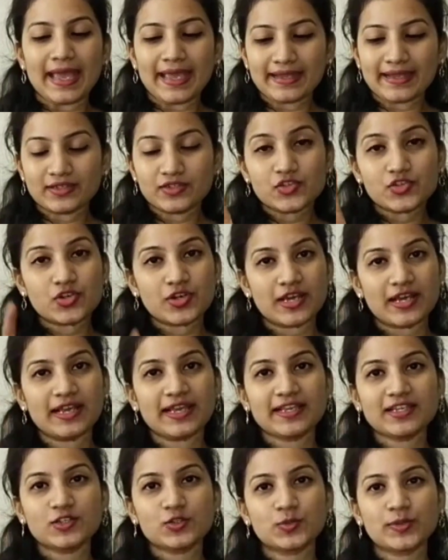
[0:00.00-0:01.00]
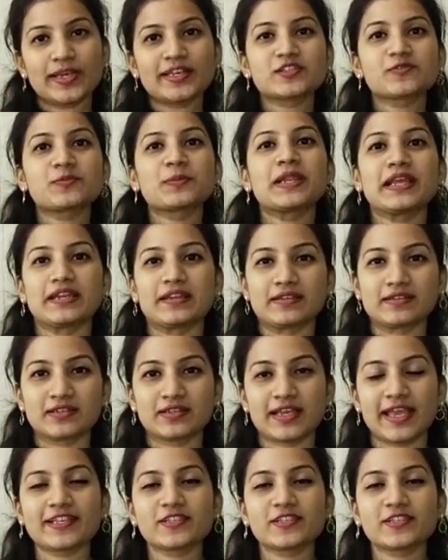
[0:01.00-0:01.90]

and try to explain it.